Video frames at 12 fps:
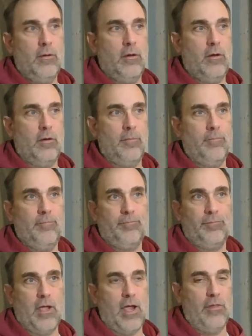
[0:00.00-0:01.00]
Um,
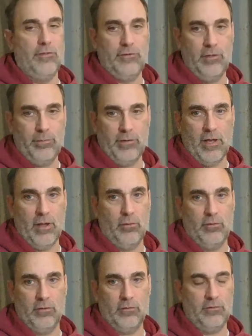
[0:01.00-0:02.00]
I had the TPA
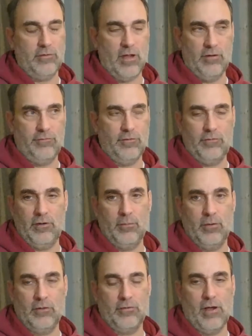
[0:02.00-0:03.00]
within 10, 15
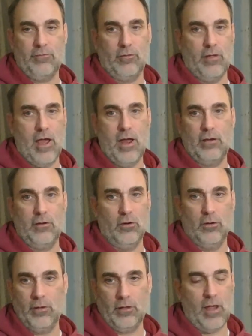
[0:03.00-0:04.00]
minutes after that. You
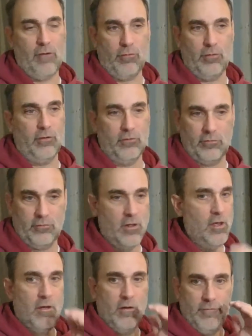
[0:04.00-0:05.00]
know, like everything just
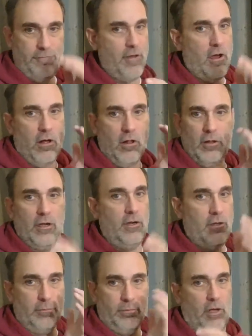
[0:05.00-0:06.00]
fell
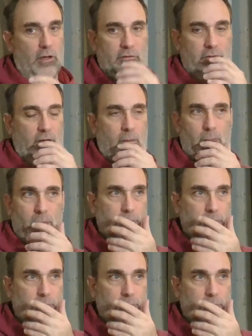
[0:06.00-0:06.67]
into place. Like,